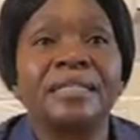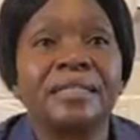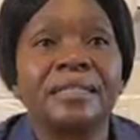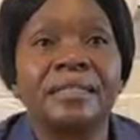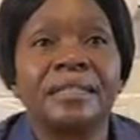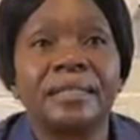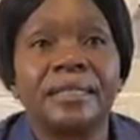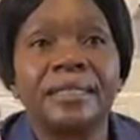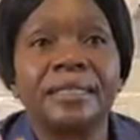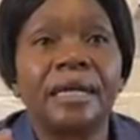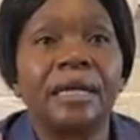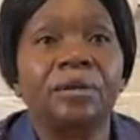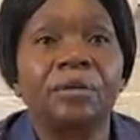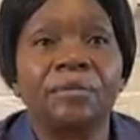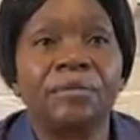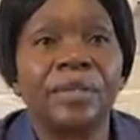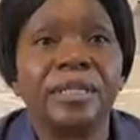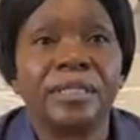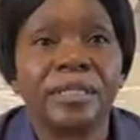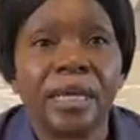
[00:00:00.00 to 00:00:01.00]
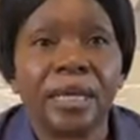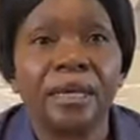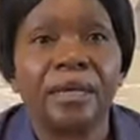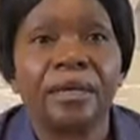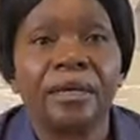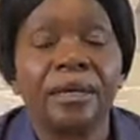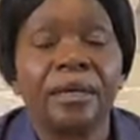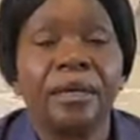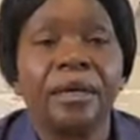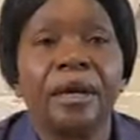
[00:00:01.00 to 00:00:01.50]
as the sand of the
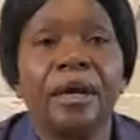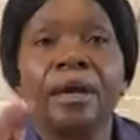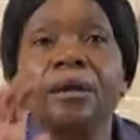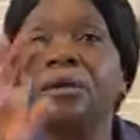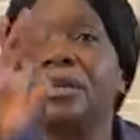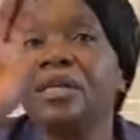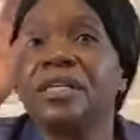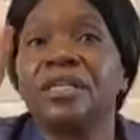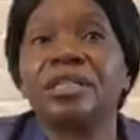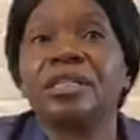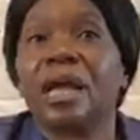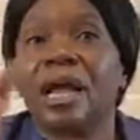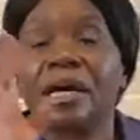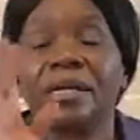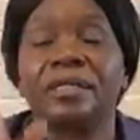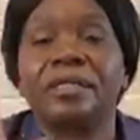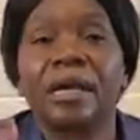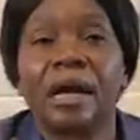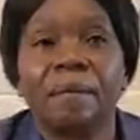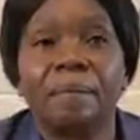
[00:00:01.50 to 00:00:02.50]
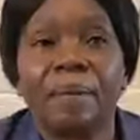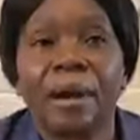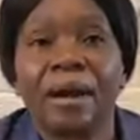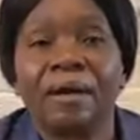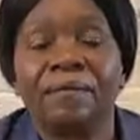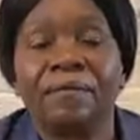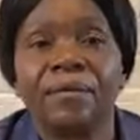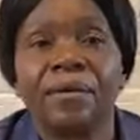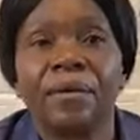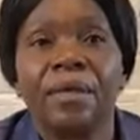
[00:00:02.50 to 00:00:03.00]
sea and the stars
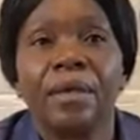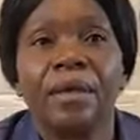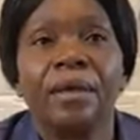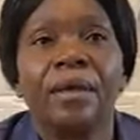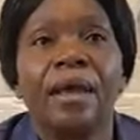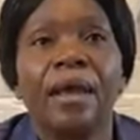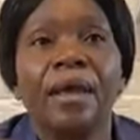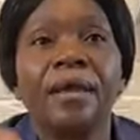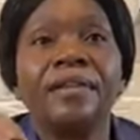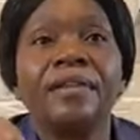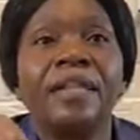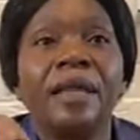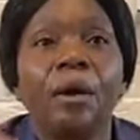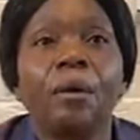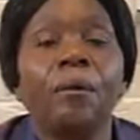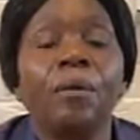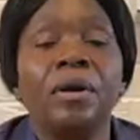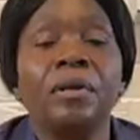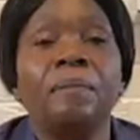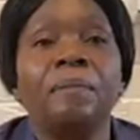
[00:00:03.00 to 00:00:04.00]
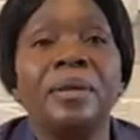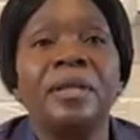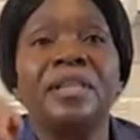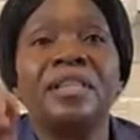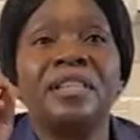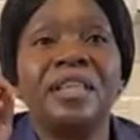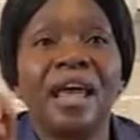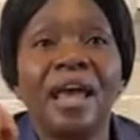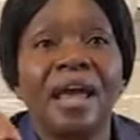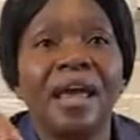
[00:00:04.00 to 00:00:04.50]
above. And they will
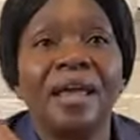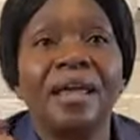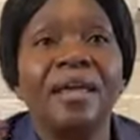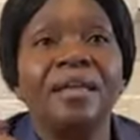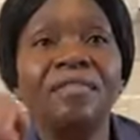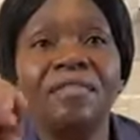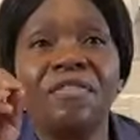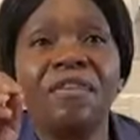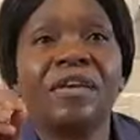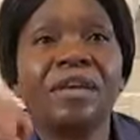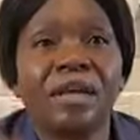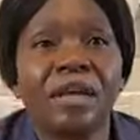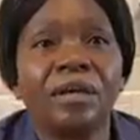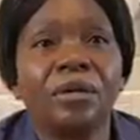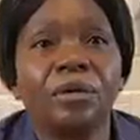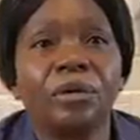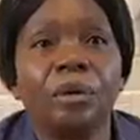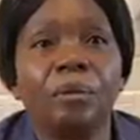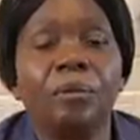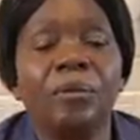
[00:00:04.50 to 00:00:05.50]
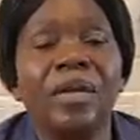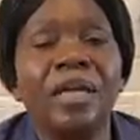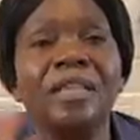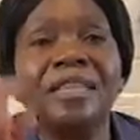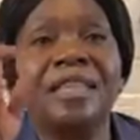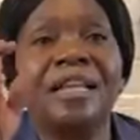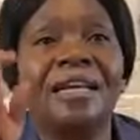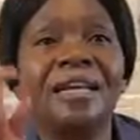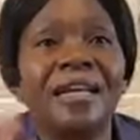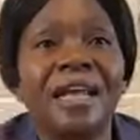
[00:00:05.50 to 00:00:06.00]
be there in the kingdom,
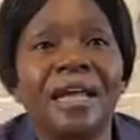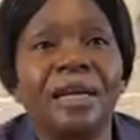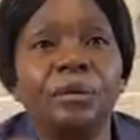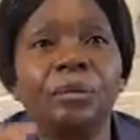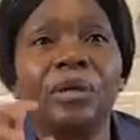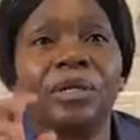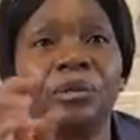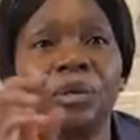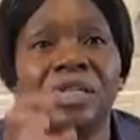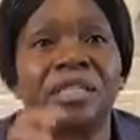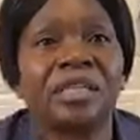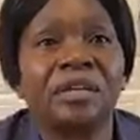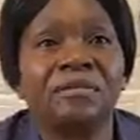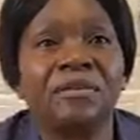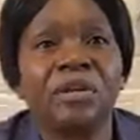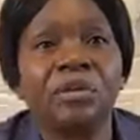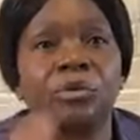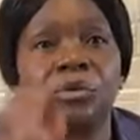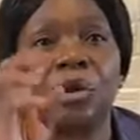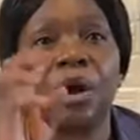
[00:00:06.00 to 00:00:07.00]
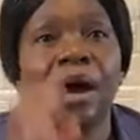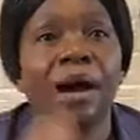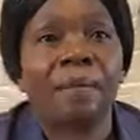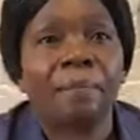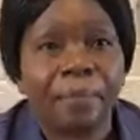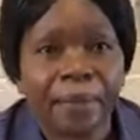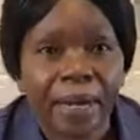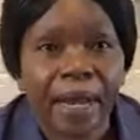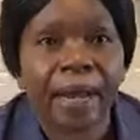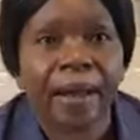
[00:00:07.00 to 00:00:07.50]
in the land which was given to
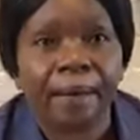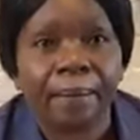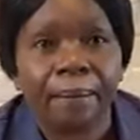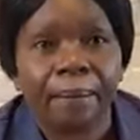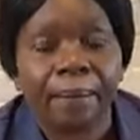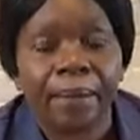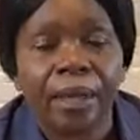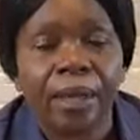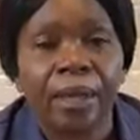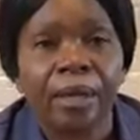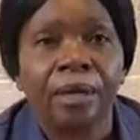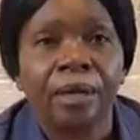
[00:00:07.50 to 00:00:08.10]
Abraham.